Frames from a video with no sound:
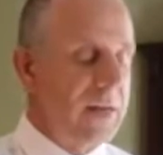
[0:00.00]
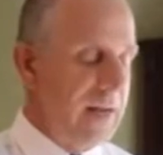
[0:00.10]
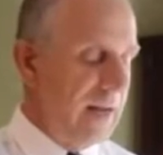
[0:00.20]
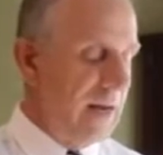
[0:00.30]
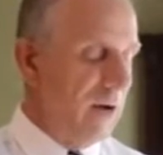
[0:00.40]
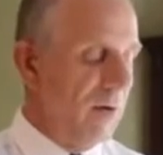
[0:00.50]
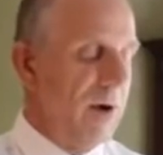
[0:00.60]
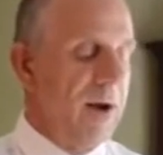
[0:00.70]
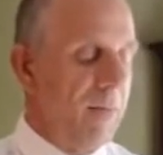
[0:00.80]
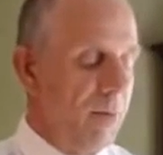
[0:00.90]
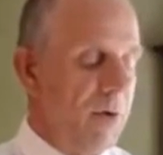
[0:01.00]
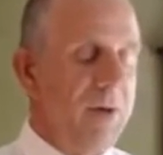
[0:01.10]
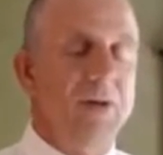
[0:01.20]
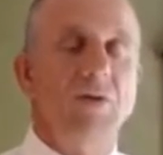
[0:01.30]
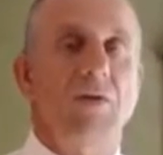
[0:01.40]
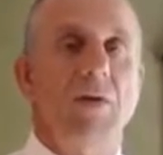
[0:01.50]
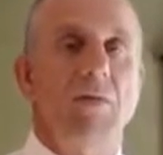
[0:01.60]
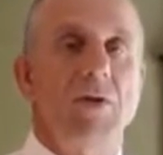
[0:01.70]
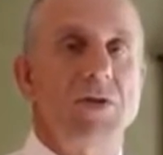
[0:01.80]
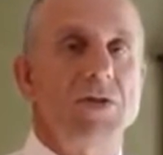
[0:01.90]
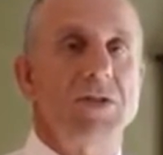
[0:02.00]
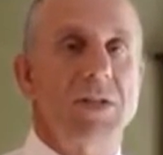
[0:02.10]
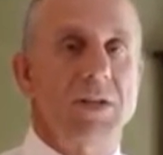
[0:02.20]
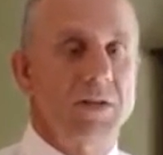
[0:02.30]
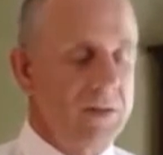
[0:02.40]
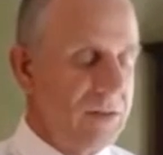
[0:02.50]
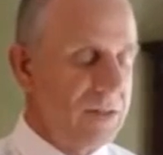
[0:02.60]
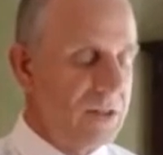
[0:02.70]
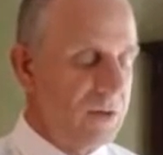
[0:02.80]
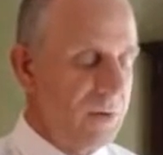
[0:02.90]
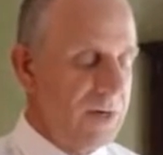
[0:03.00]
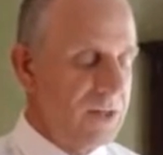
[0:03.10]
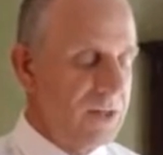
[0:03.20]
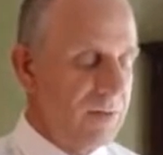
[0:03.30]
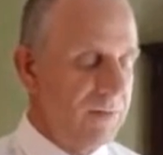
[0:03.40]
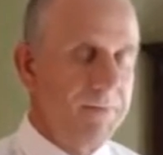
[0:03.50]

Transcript: take it out and put it into an emergency alert situation.